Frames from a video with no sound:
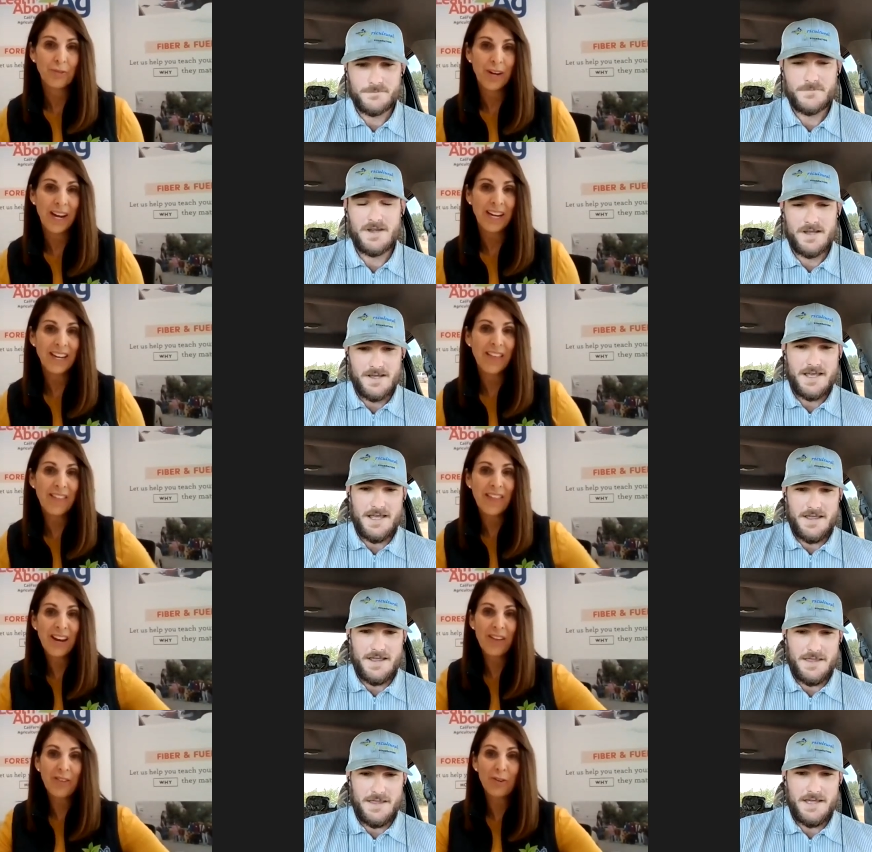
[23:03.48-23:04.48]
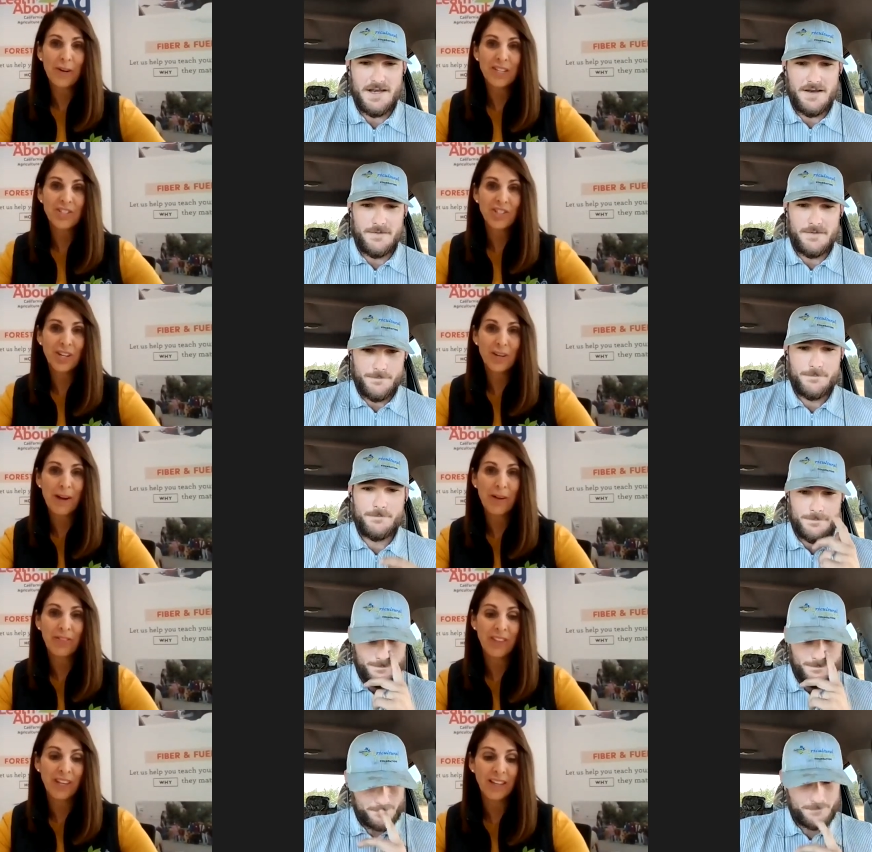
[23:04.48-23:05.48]
Speaker 1: great and then that and, other question
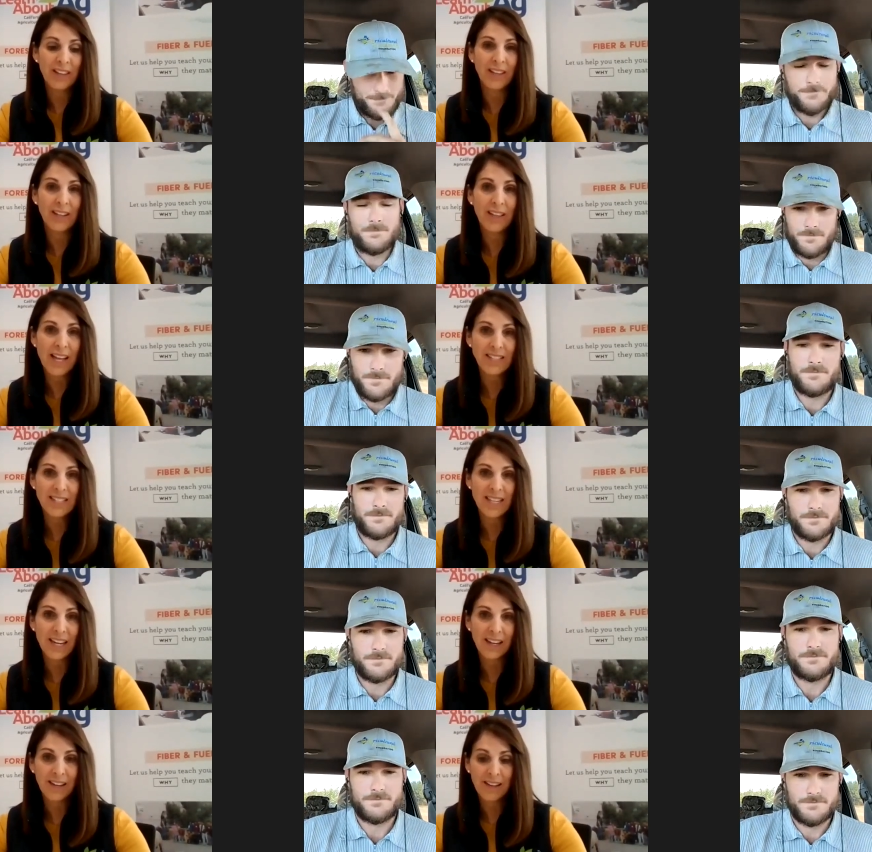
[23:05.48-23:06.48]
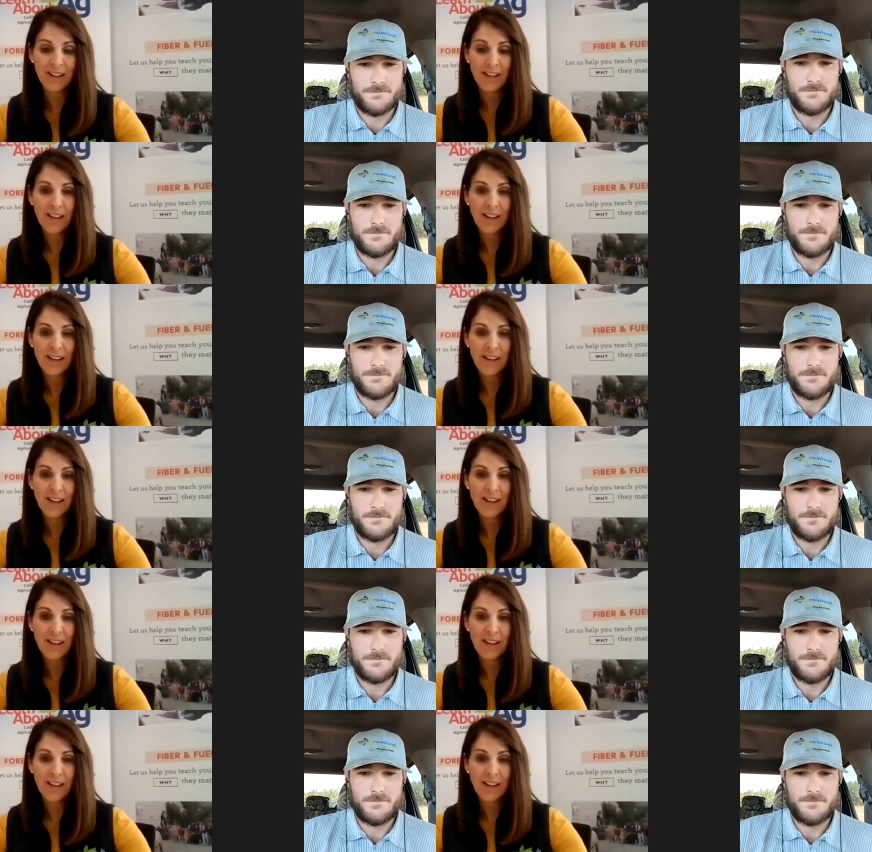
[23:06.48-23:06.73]
about the the cleansing